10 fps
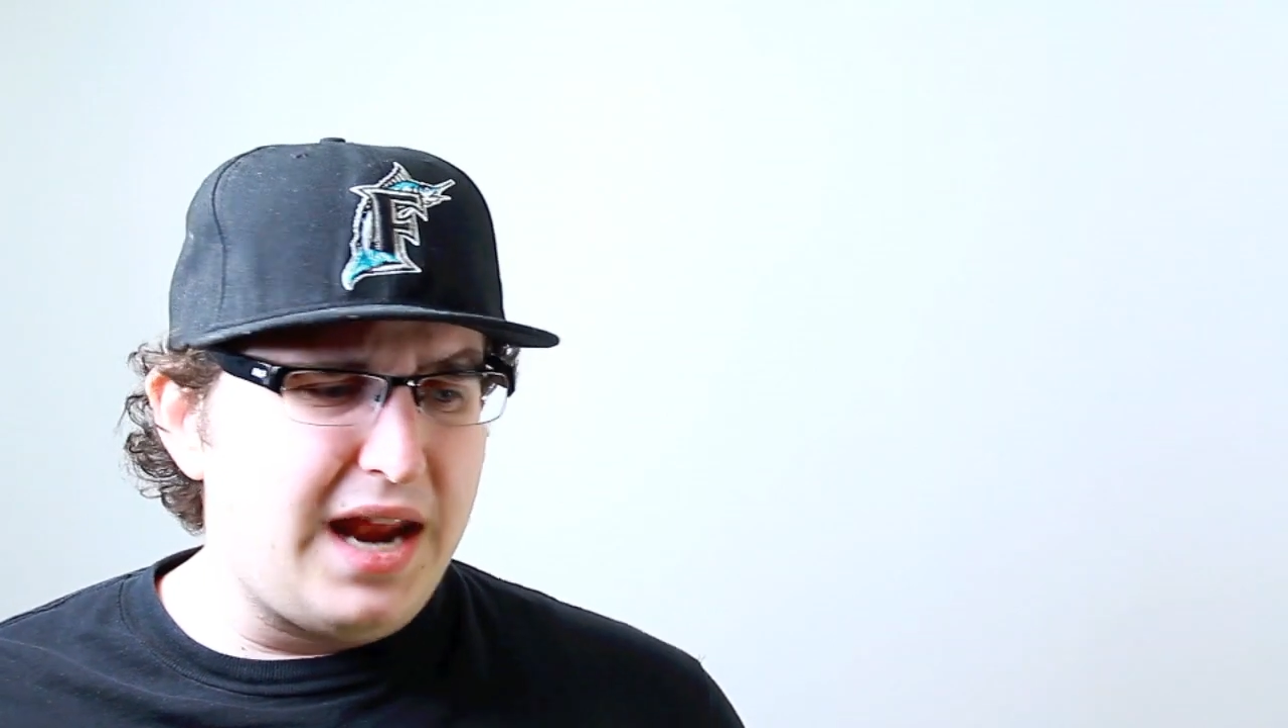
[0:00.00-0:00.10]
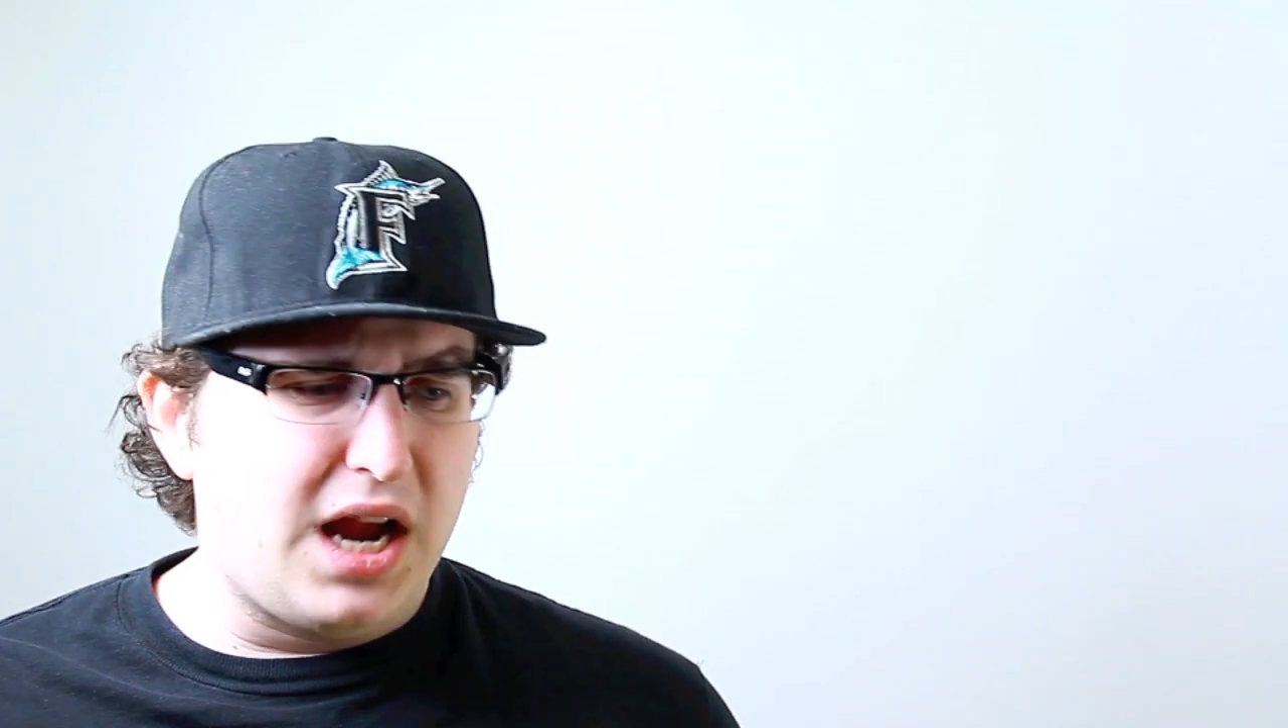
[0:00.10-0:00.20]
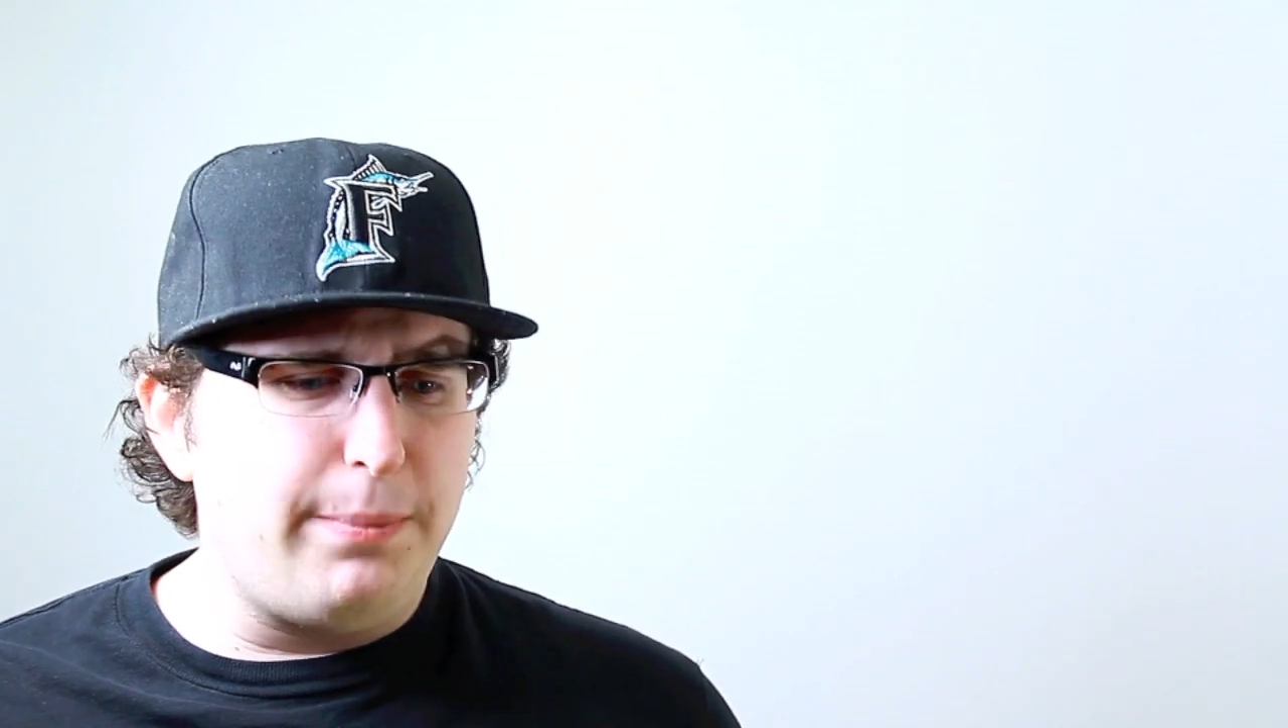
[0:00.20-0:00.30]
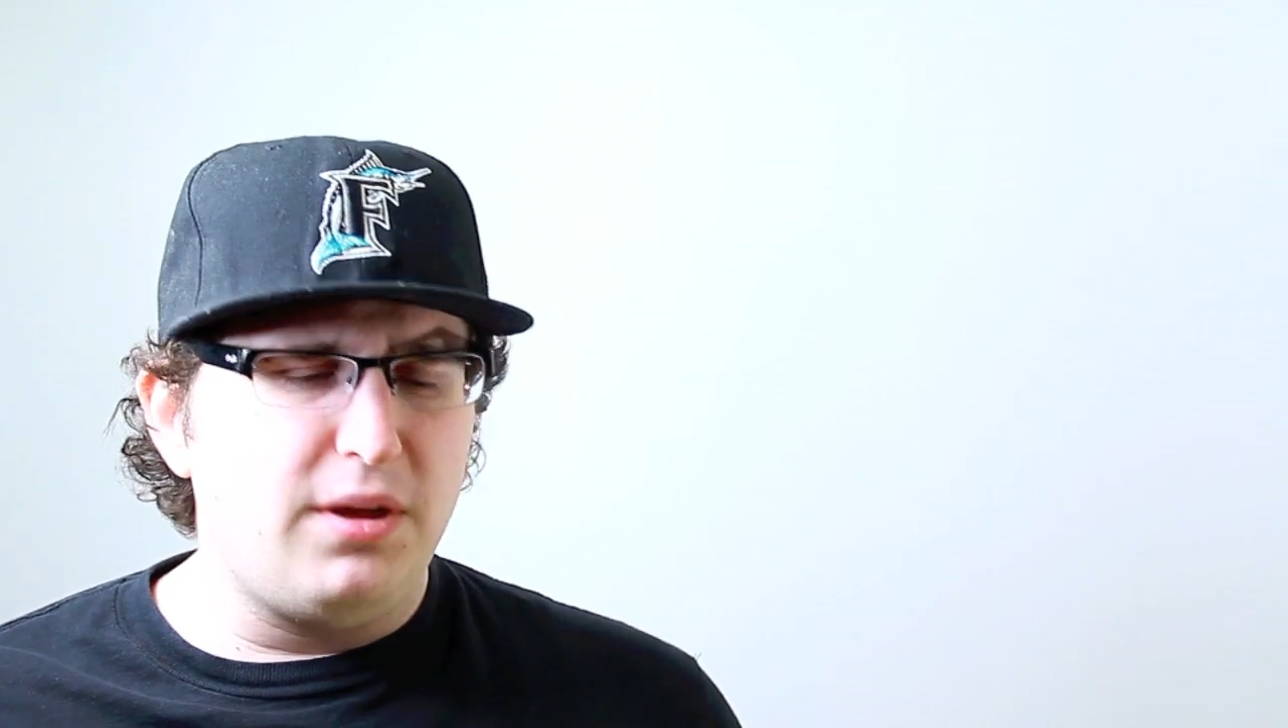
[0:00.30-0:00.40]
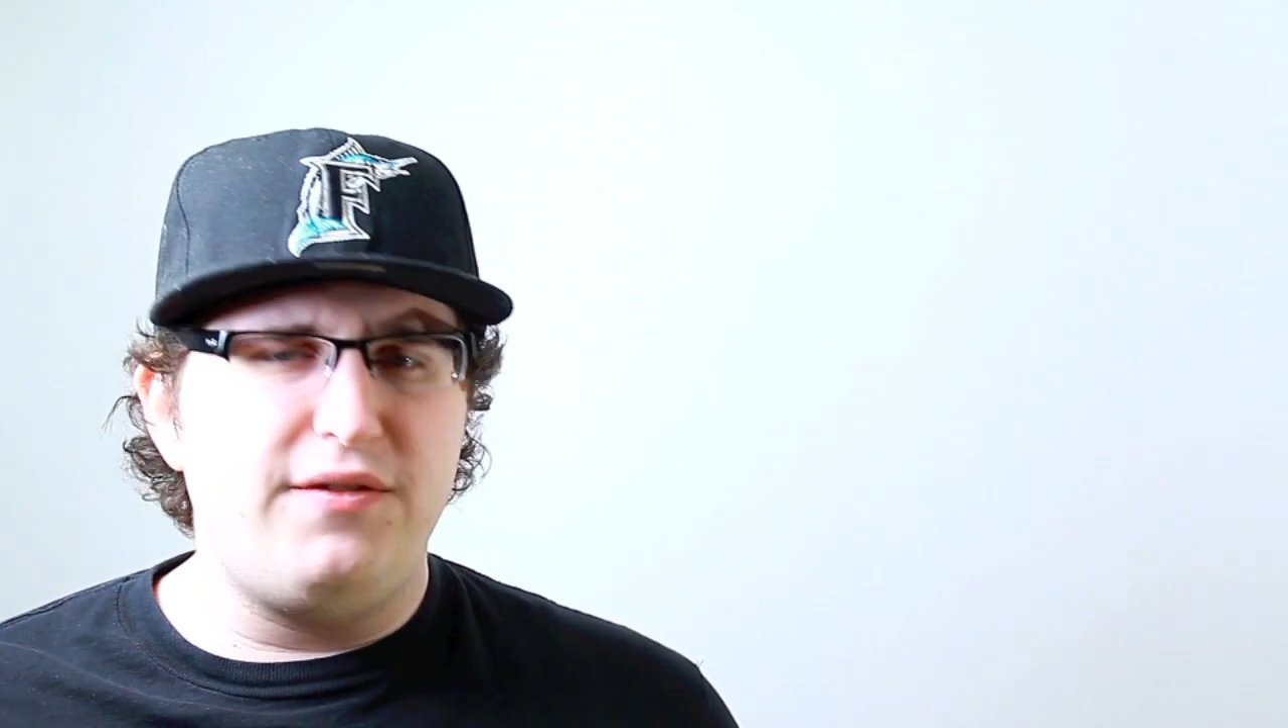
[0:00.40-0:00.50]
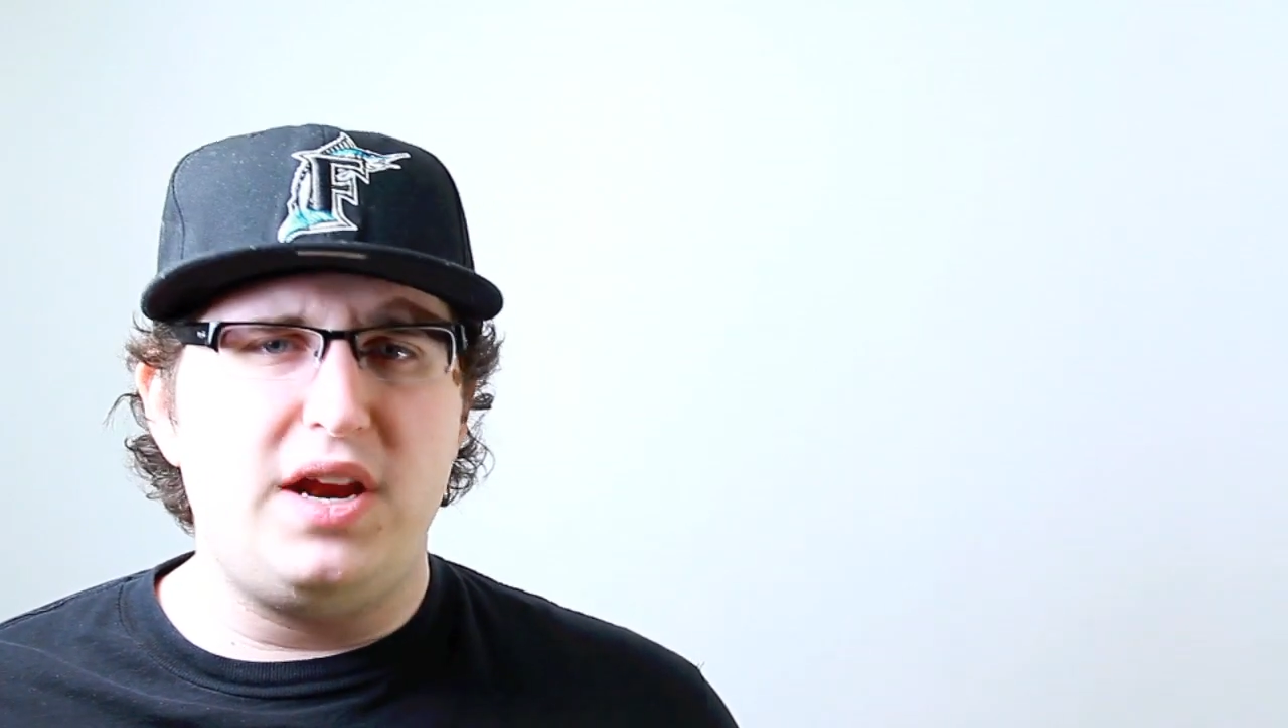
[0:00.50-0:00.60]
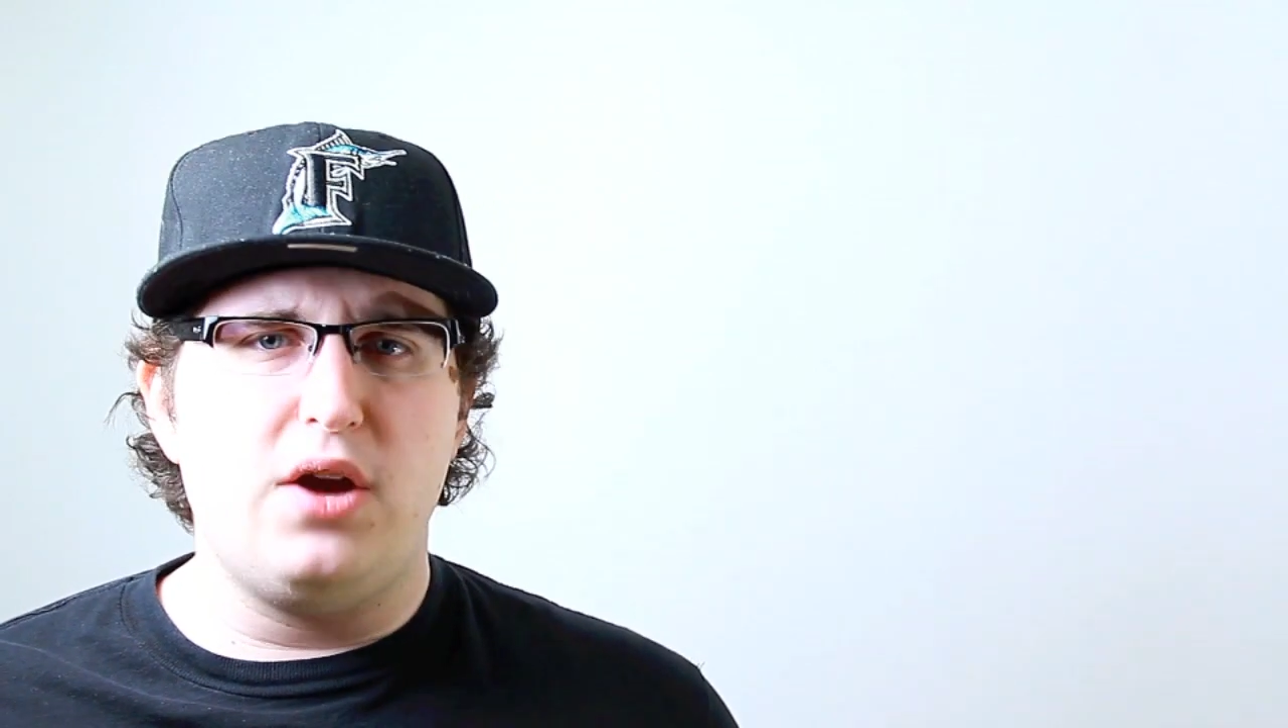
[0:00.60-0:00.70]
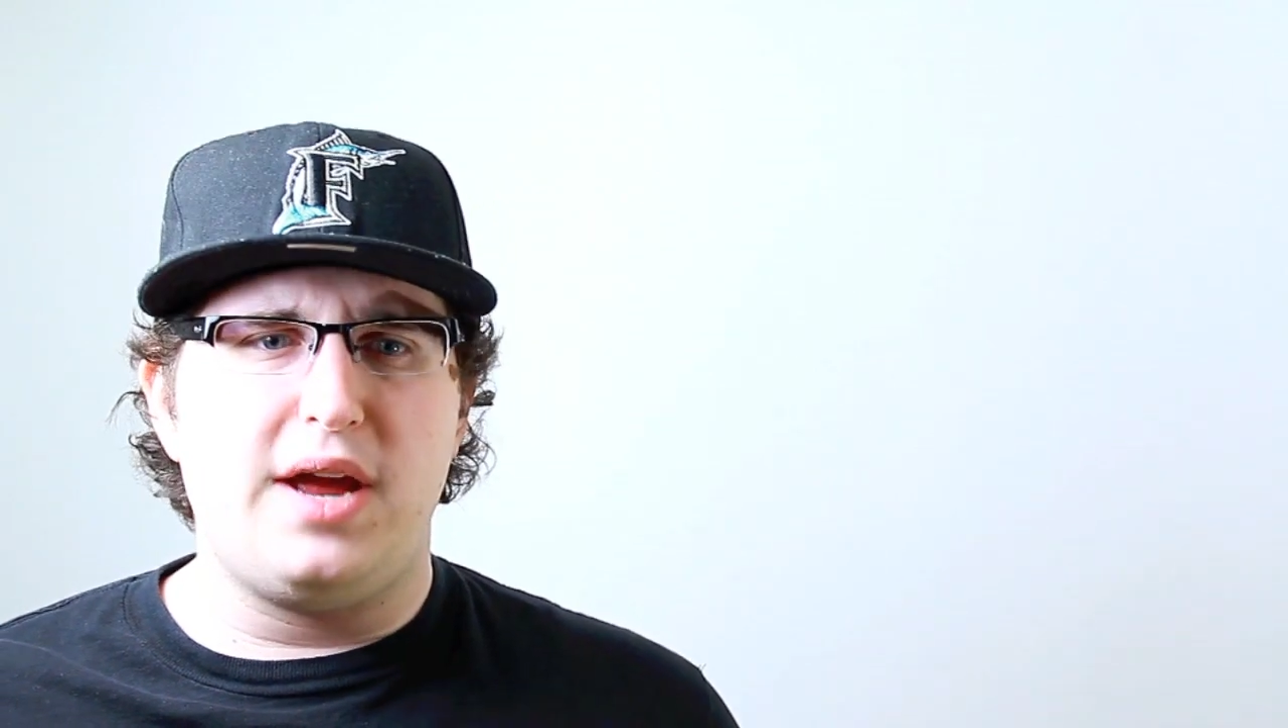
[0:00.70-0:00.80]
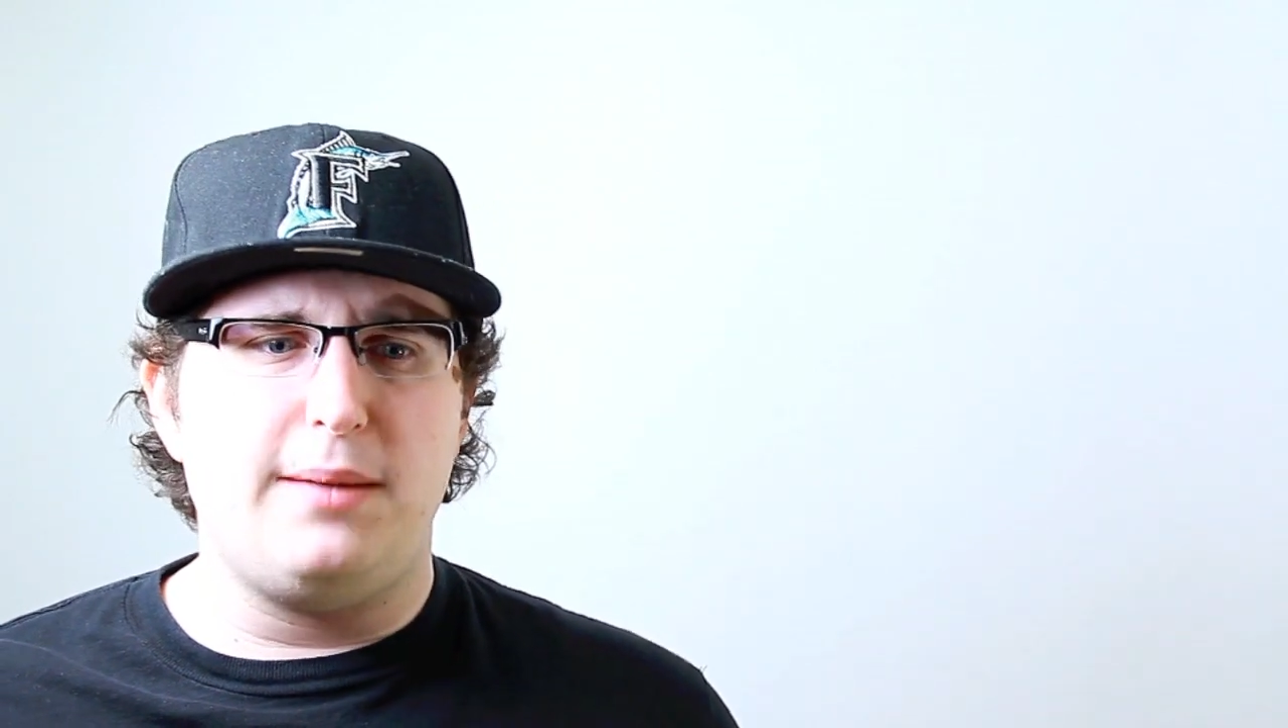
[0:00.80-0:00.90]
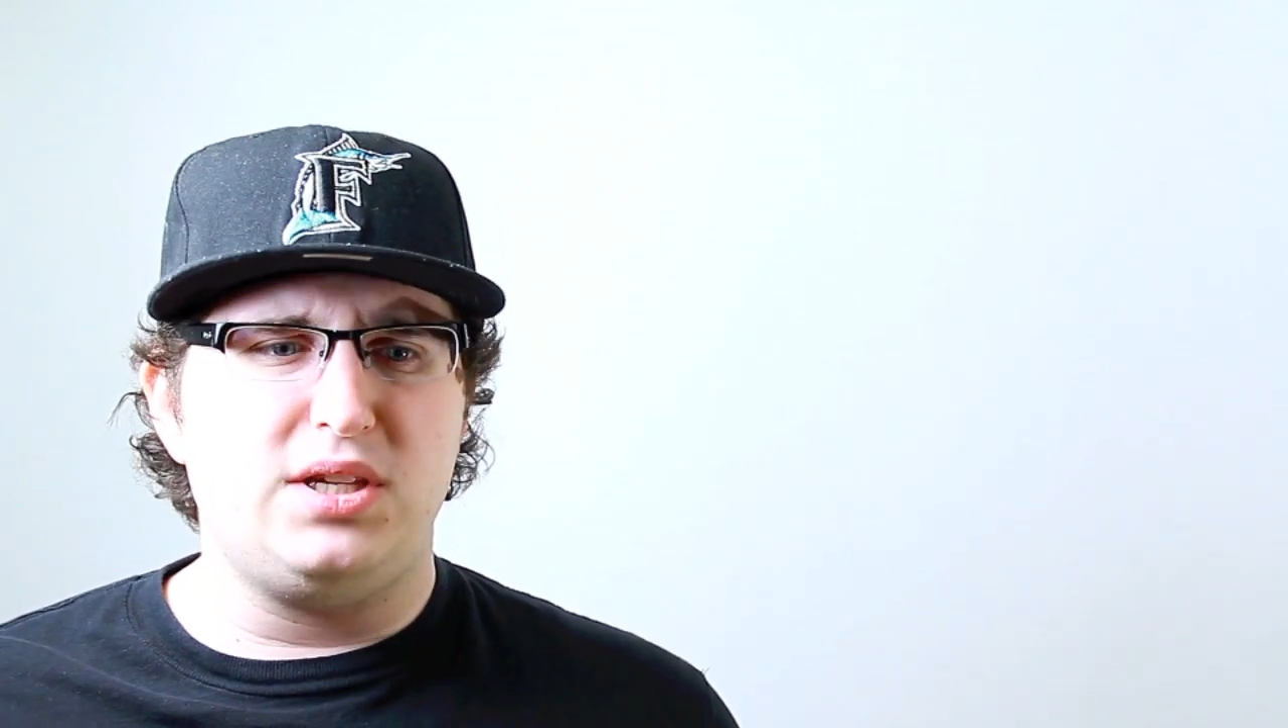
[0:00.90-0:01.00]
had a couple of
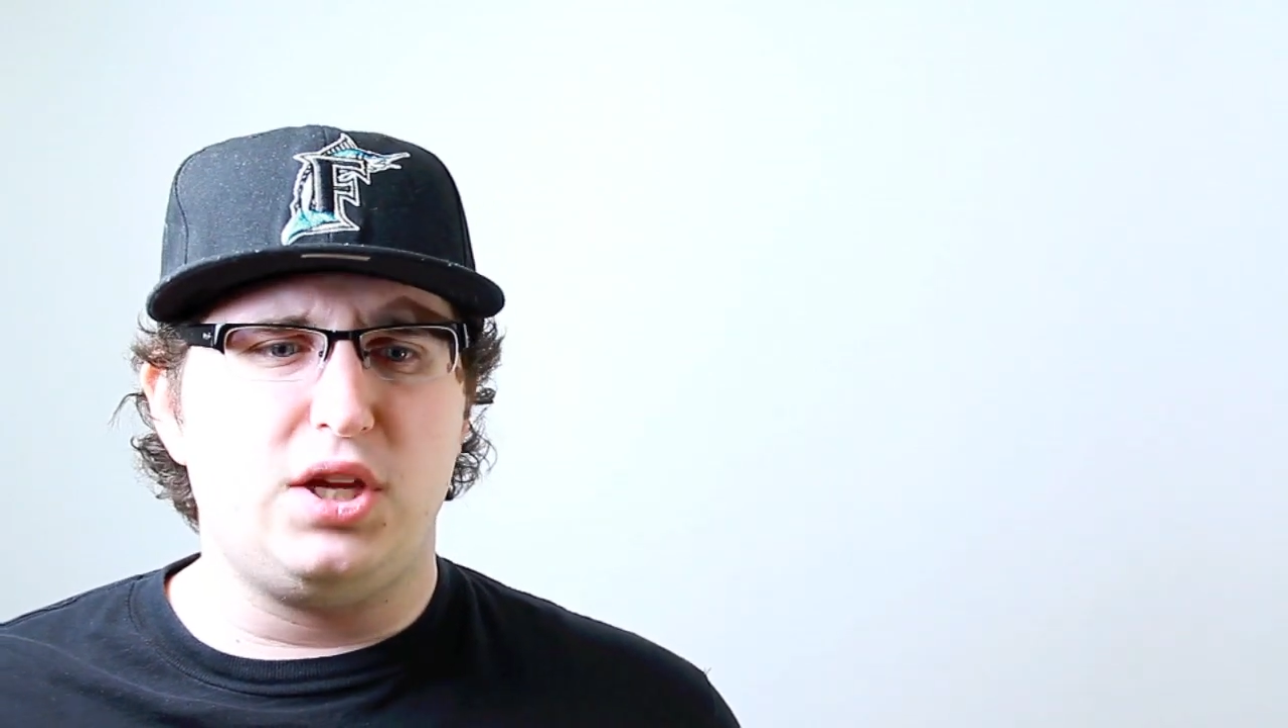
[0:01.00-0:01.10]
video games,